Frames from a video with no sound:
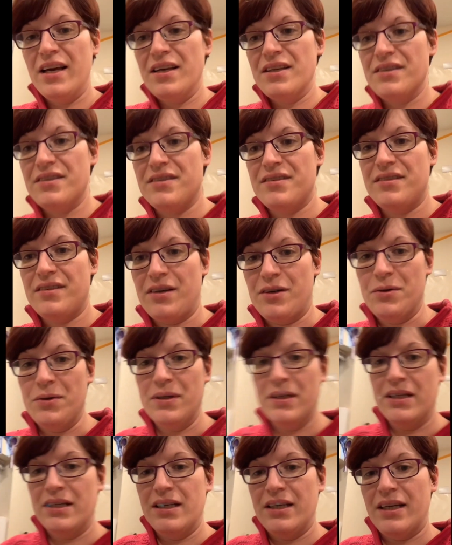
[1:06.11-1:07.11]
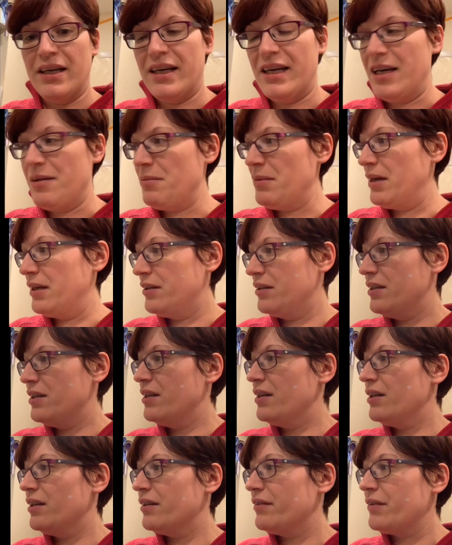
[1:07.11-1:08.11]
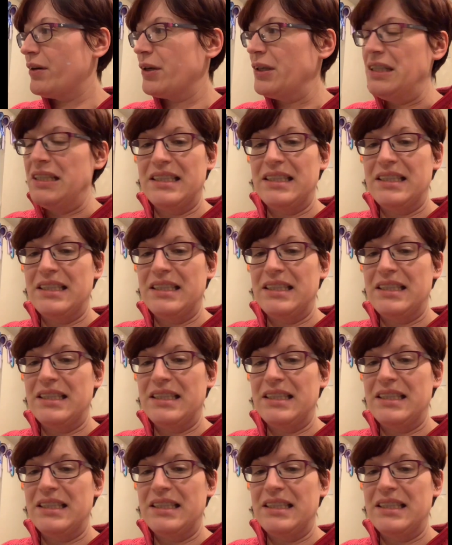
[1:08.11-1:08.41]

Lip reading: So I'm going